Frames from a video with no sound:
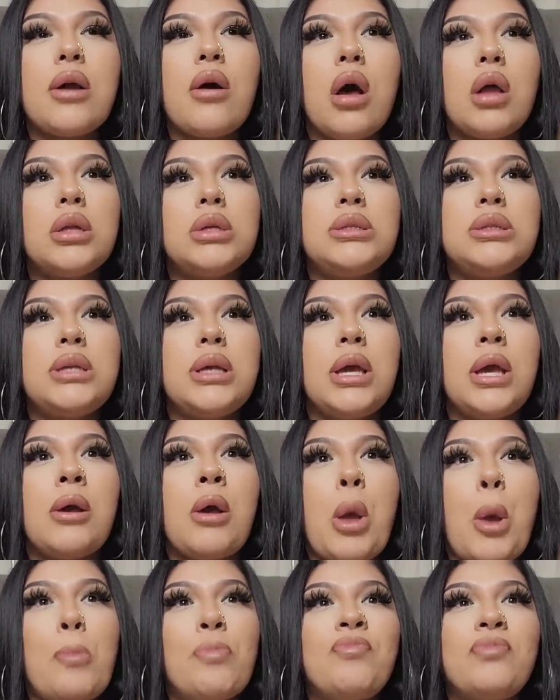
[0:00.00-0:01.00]

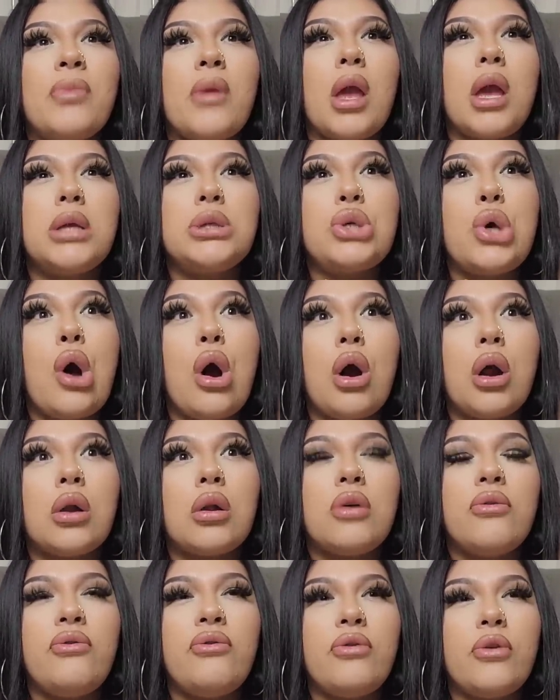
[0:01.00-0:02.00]
honestly, it's
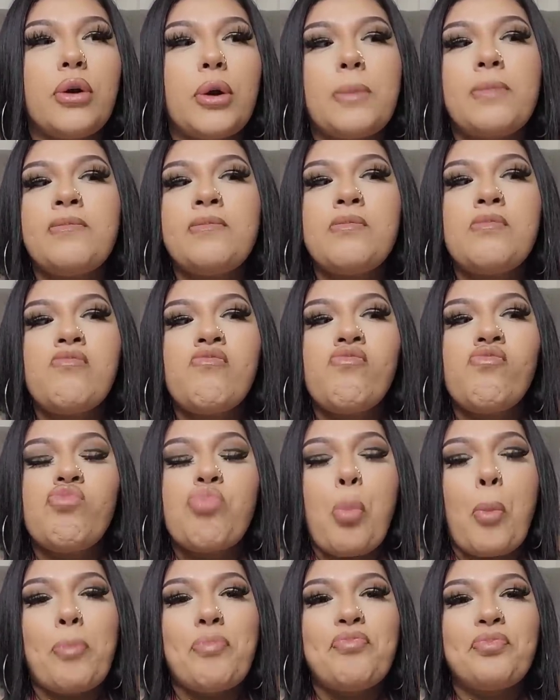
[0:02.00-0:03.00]
harder for
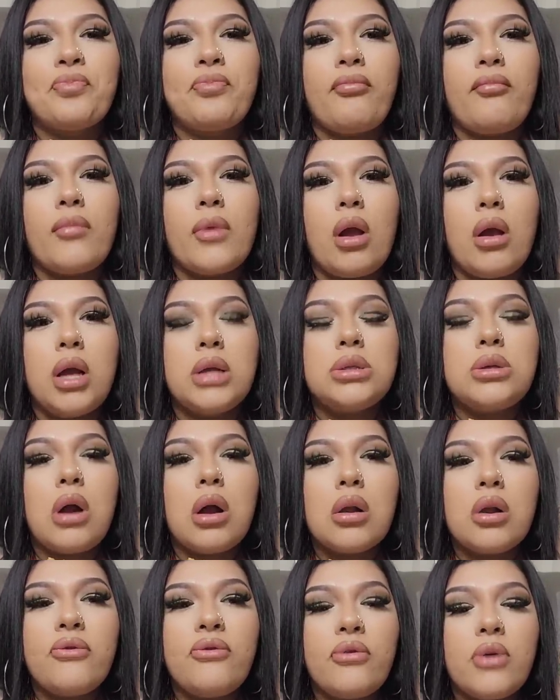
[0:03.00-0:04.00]

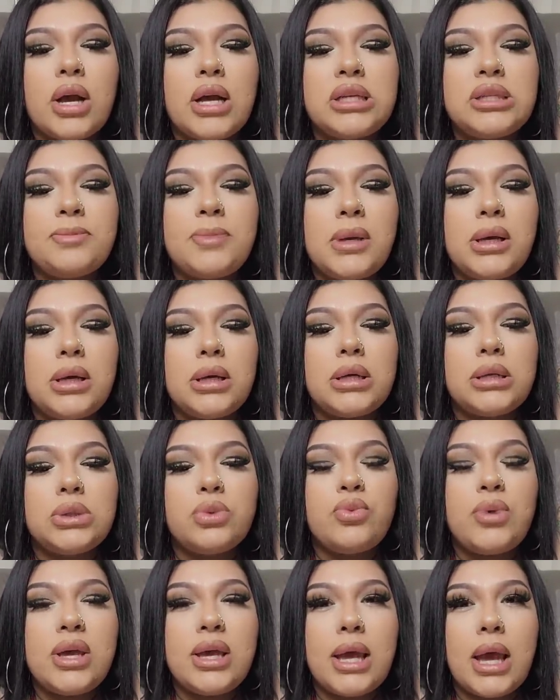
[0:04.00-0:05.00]
us because we